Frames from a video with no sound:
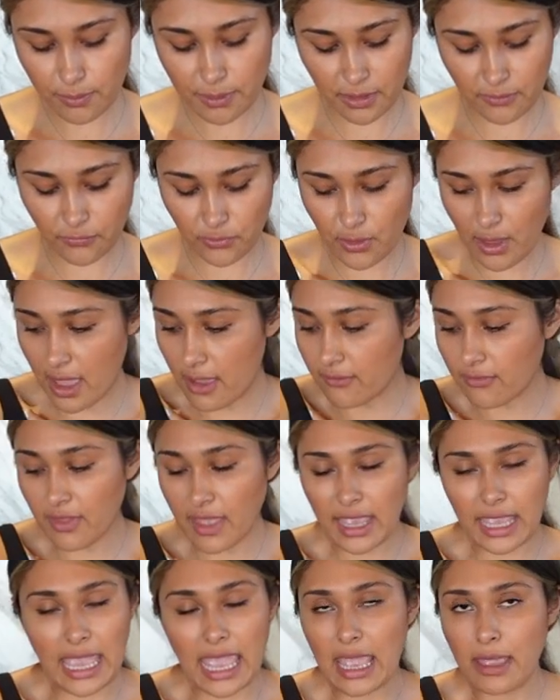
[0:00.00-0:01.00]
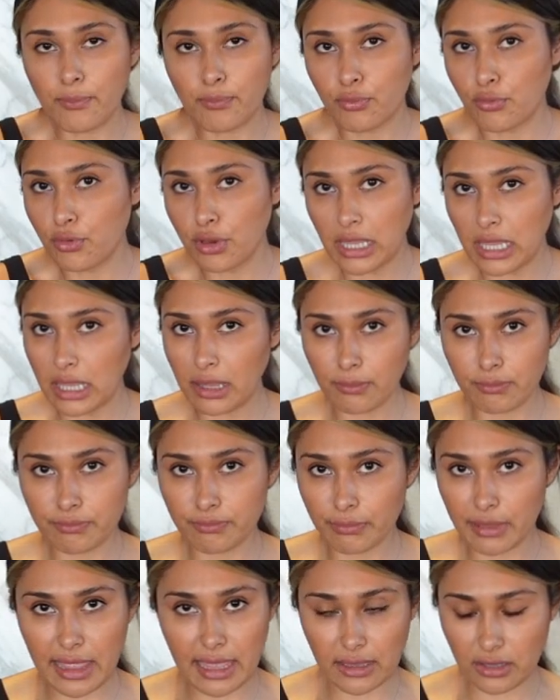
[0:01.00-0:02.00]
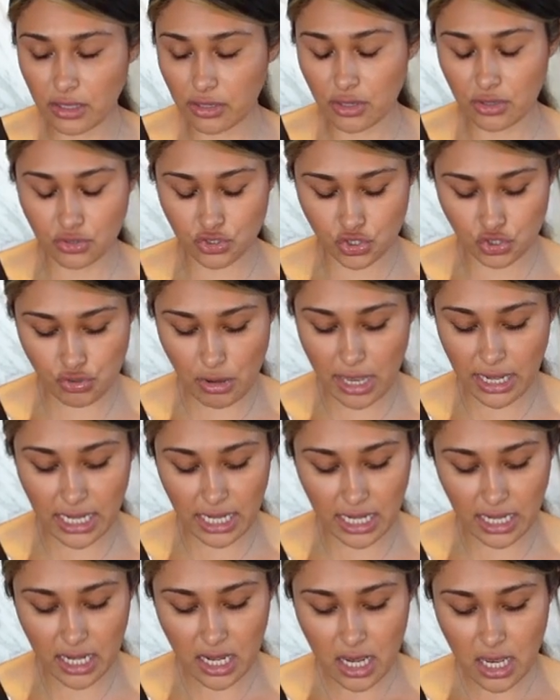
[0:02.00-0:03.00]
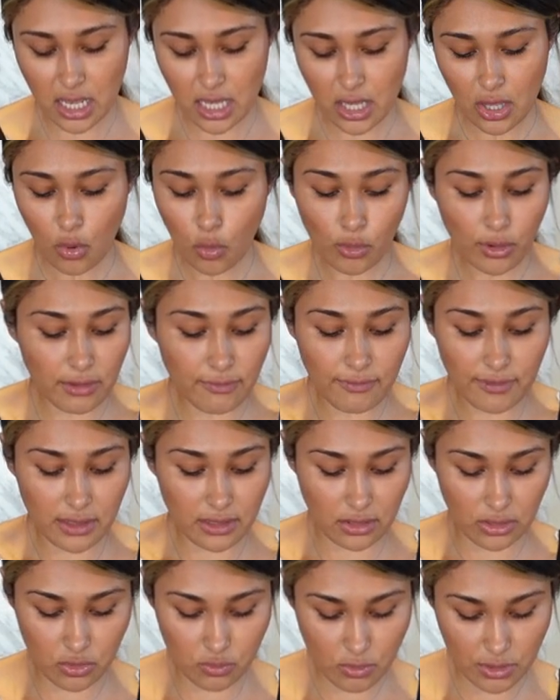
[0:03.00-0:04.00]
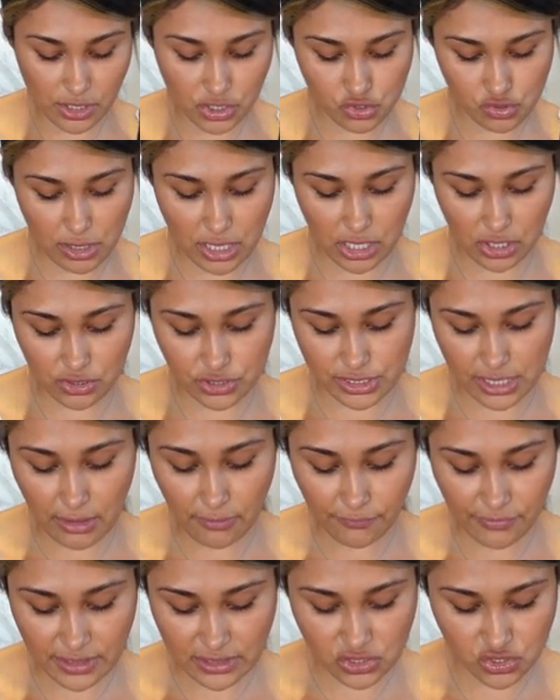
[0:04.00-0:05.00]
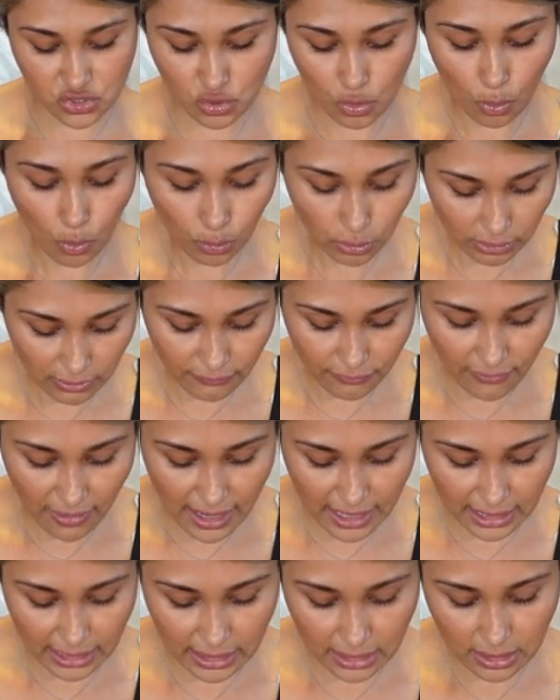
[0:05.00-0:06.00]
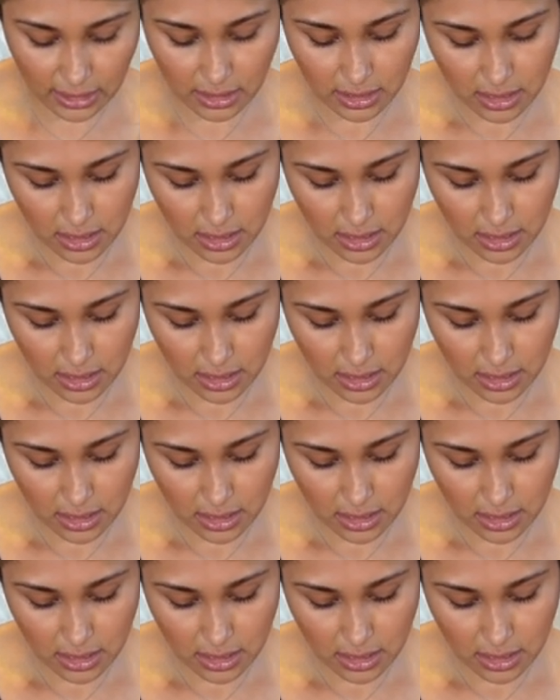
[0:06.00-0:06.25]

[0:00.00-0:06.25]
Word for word: But if you have like a pre, you know, shredded or even you want to shred it yourself, that's totally fine.